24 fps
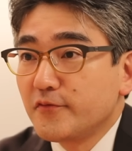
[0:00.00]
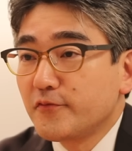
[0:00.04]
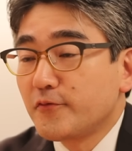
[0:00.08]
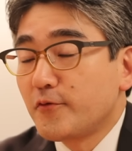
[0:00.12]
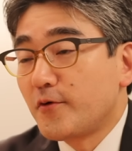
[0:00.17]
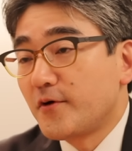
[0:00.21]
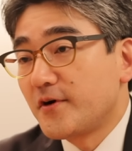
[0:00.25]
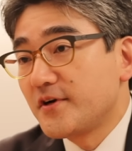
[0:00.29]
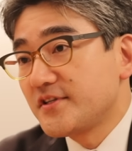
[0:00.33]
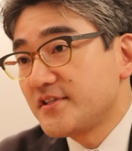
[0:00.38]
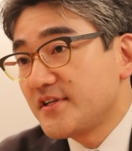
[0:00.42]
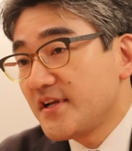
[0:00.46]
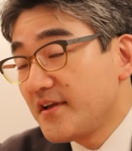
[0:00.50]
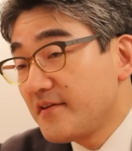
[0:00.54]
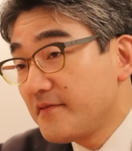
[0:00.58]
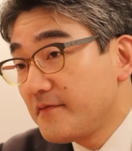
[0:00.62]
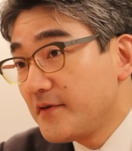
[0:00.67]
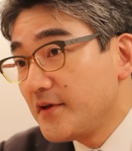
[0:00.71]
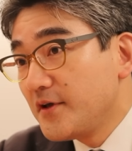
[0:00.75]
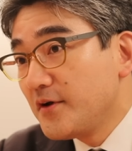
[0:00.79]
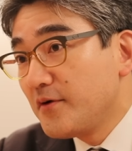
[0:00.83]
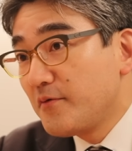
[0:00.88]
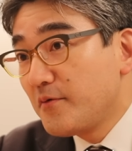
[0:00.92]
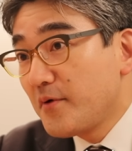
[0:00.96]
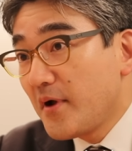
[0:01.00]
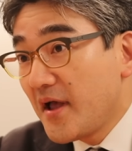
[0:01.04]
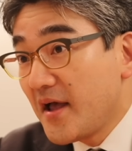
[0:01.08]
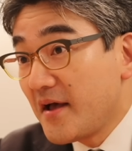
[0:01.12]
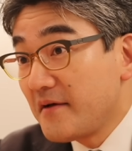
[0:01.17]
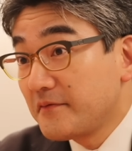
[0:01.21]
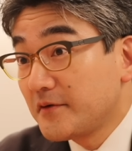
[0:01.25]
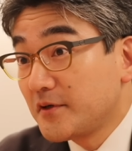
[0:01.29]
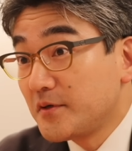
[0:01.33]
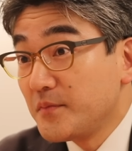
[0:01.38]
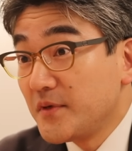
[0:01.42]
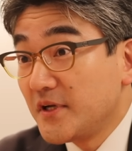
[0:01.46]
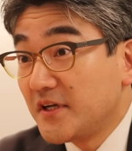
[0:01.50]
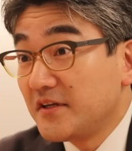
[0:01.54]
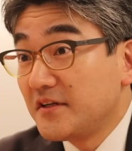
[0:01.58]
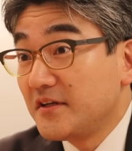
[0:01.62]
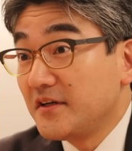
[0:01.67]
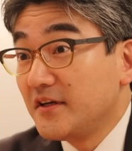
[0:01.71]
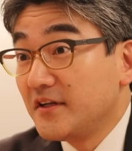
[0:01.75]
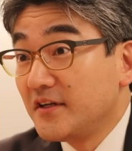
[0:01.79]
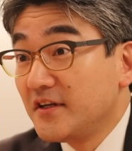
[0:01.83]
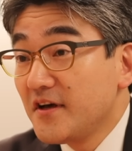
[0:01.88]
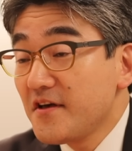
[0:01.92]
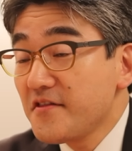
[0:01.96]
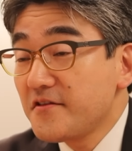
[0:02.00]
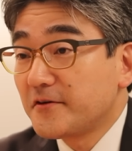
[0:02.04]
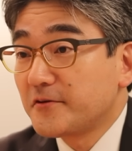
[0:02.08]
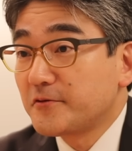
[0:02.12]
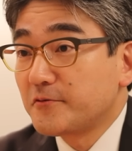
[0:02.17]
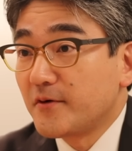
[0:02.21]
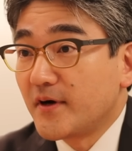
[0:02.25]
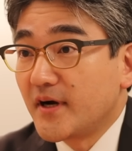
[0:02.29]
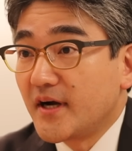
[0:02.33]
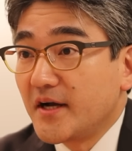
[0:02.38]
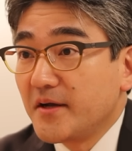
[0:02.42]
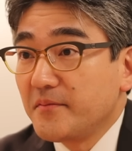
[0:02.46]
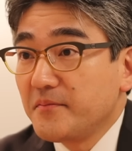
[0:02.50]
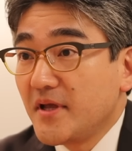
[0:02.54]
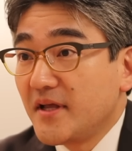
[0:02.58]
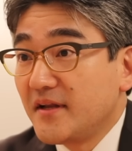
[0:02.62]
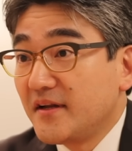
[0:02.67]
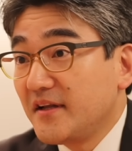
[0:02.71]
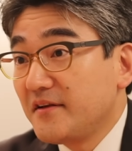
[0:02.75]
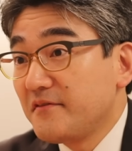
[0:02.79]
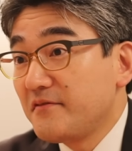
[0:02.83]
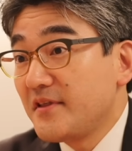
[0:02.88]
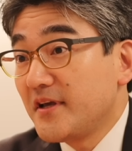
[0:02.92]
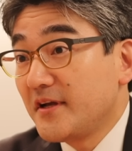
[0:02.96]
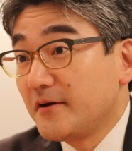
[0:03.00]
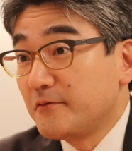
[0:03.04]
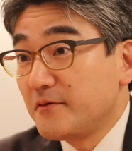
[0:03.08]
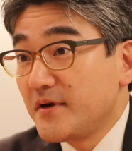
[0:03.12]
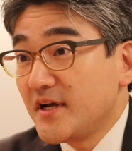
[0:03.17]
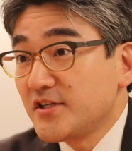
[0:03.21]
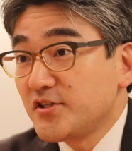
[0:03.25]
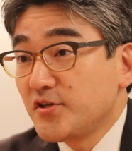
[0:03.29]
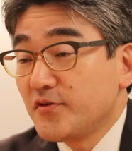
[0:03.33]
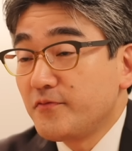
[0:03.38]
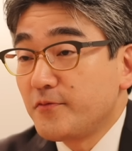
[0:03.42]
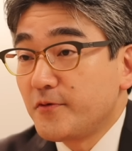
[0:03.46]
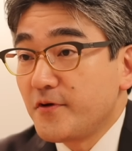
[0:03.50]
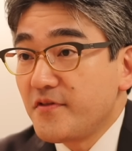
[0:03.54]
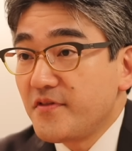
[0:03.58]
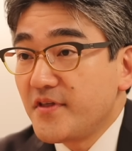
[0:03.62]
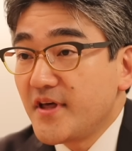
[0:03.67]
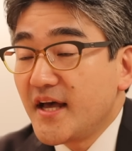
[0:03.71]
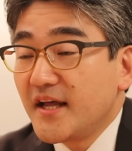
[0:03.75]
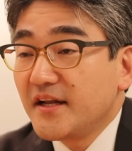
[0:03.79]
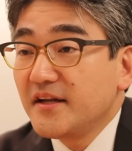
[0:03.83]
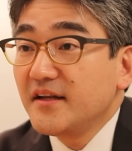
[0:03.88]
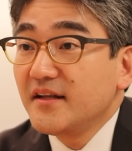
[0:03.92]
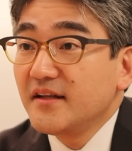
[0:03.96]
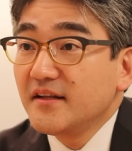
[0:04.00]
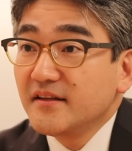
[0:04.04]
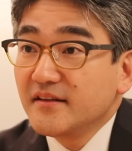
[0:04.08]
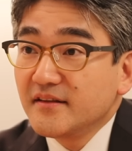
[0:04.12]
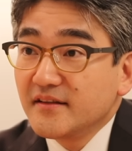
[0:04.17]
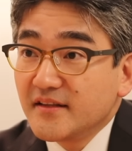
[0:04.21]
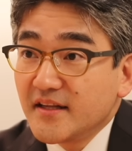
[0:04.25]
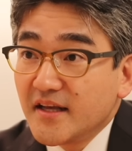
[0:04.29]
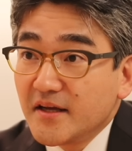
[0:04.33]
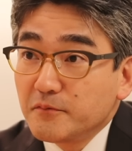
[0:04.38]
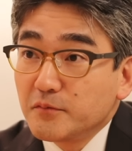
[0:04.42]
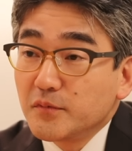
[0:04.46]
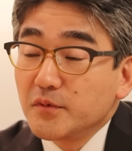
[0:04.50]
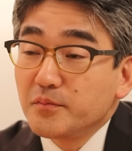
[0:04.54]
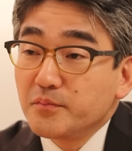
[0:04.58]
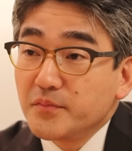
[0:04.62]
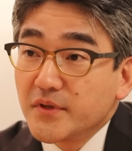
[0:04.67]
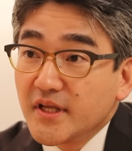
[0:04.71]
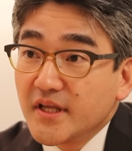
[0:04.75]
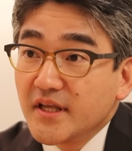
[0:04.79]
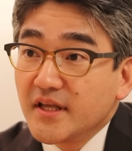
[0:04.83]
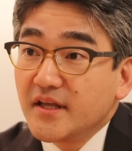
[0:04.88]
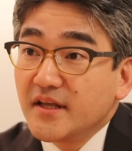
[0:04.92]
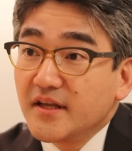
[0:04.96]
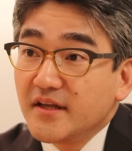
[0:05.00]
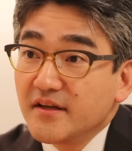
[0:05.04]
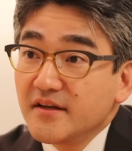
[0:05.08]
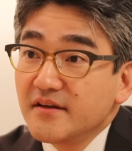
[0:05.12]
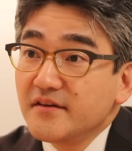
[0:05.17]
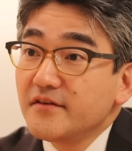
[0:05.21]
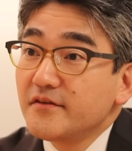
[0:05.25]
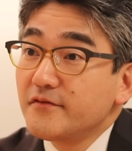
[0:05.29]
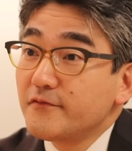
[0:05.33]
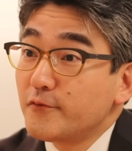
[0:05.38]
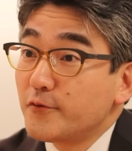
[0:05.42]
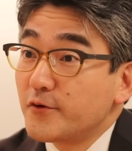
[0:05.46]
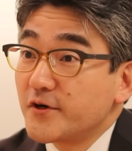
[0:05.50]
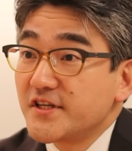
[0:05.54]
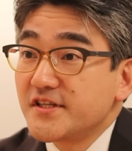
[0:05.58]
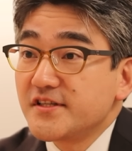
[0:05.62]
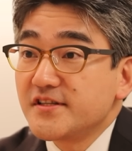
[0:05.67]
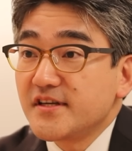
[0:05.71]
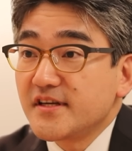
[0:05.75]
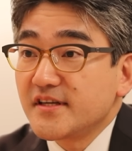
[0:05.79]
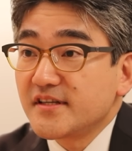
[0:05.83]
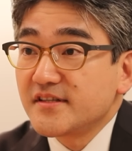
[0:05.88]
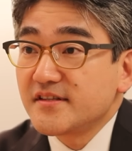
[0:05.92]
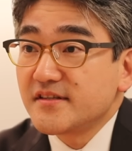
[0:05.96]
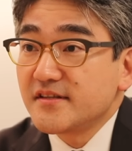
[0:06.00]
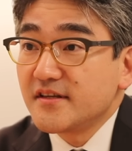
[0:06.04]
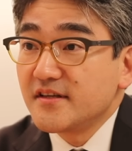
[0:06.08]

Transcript: Of course, if you have committed another crime and if they arrest you for that, that will be 46.